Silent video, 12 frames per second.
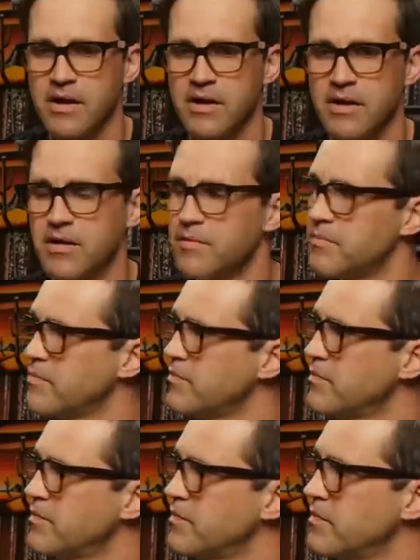
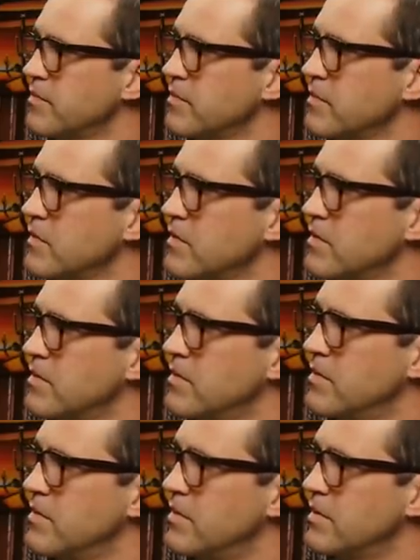
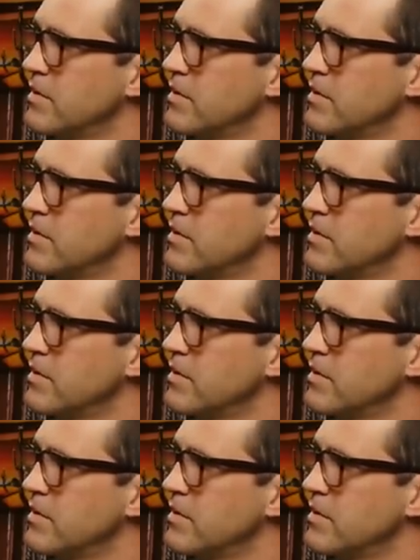No words are spoken by the person on screen.